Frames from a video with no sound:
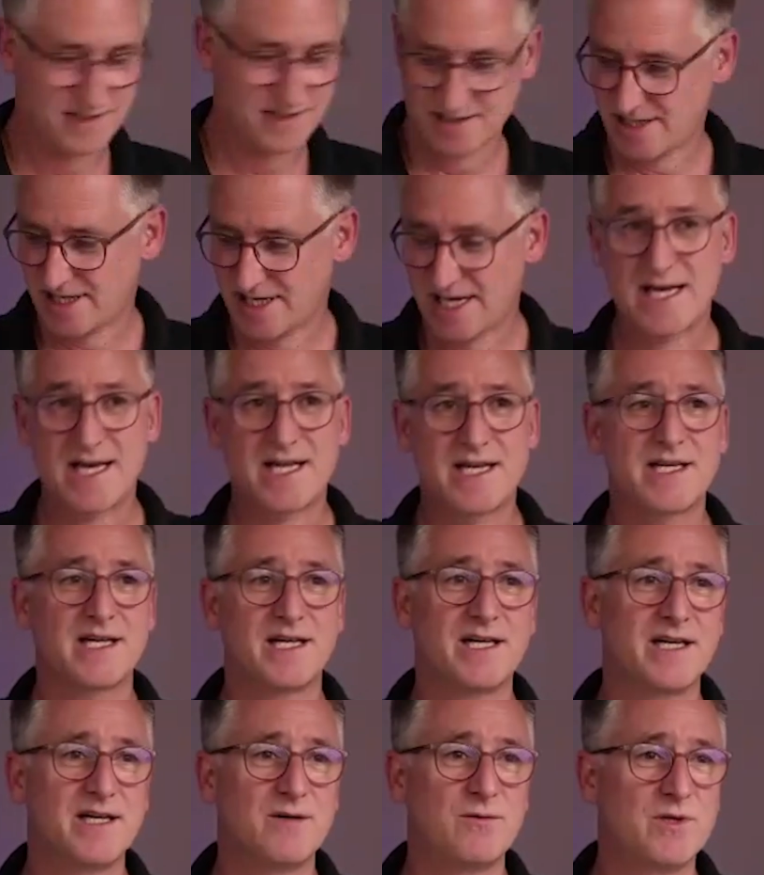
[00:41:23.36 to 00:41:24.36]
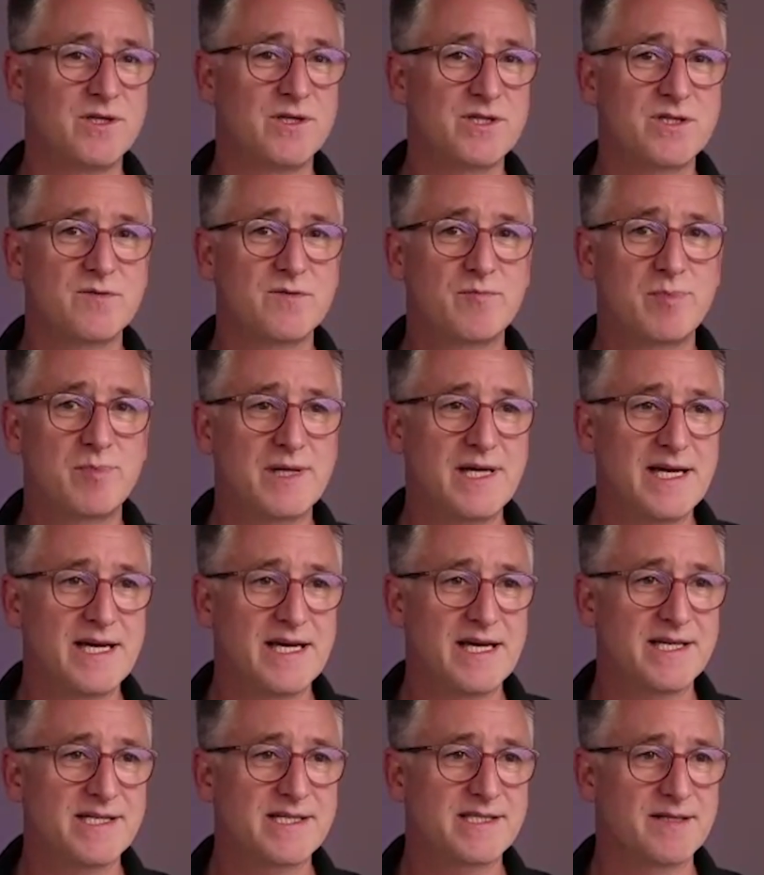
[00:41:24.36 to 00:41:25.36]
And I want to
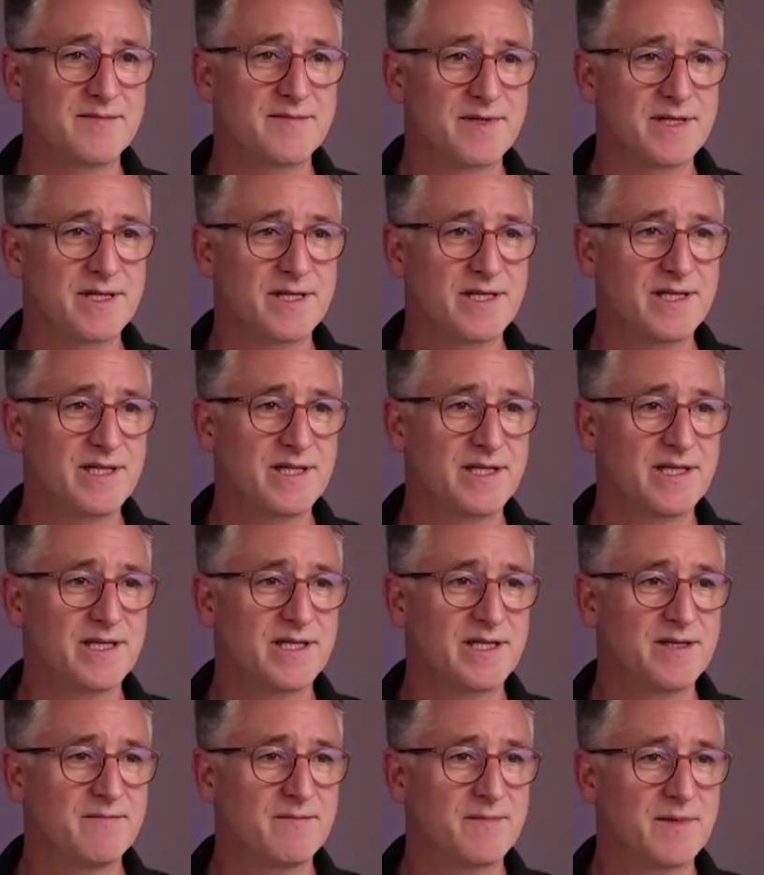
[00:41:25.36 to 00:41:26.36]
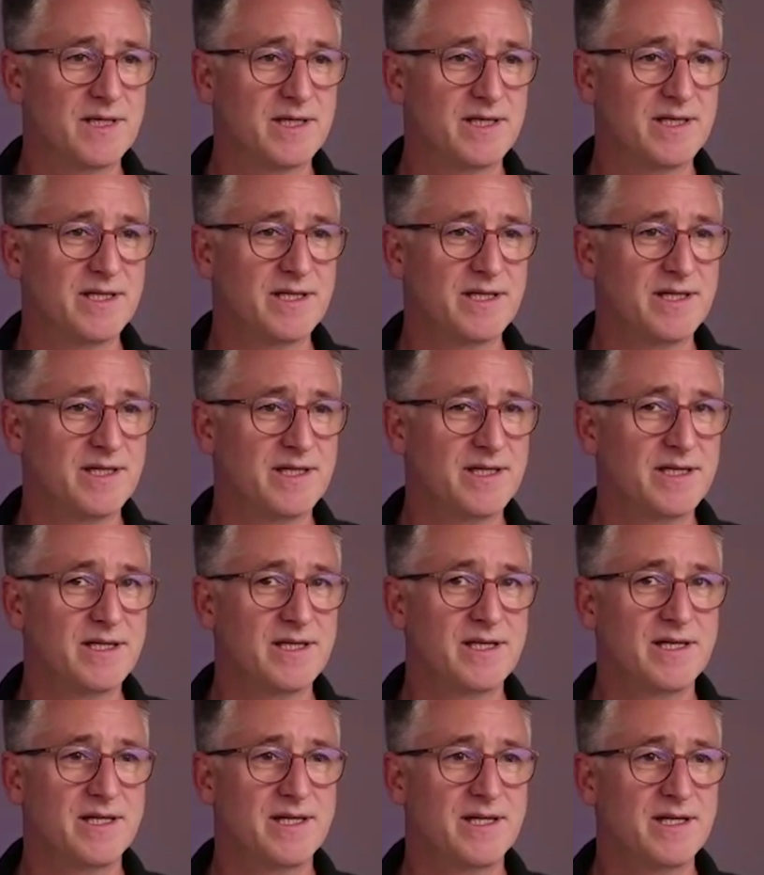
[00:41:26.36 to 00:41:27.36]
play something in my
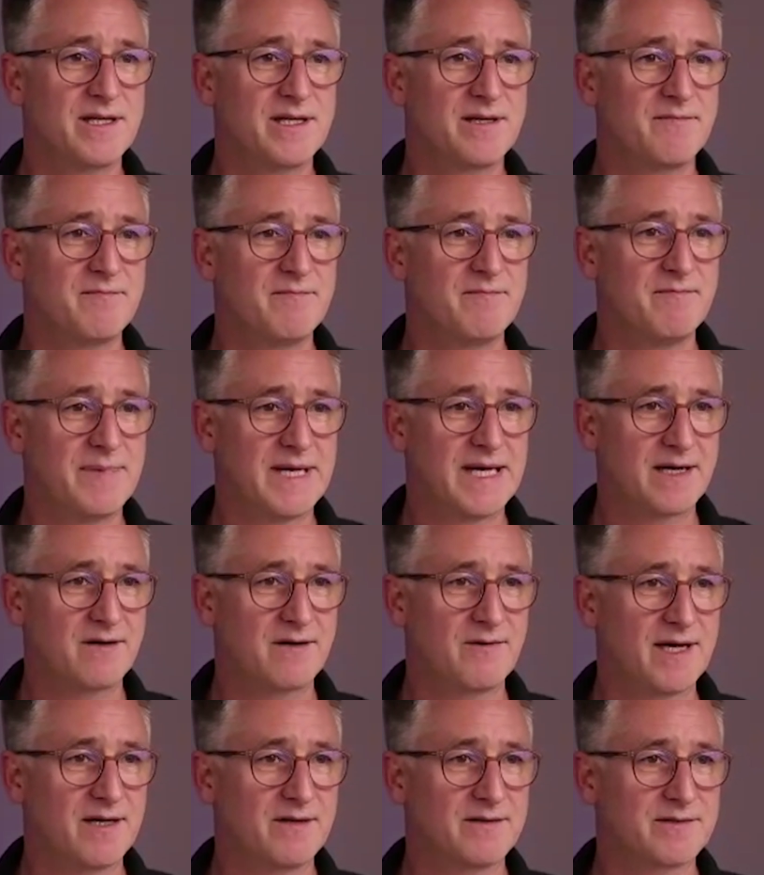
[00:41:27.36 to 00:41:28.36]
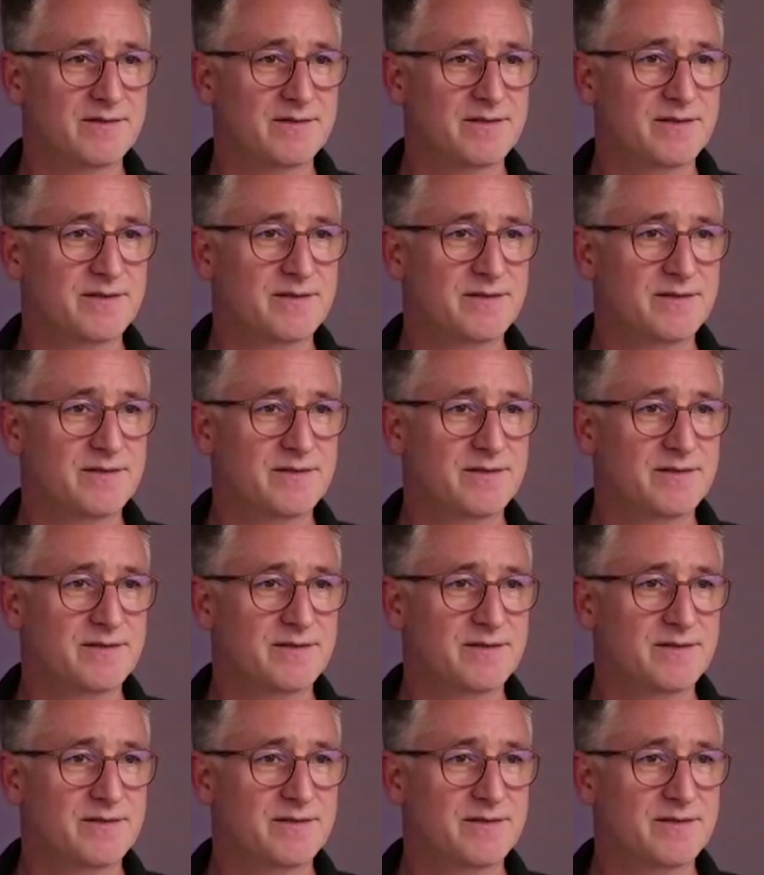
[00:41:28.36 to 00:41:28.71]
background.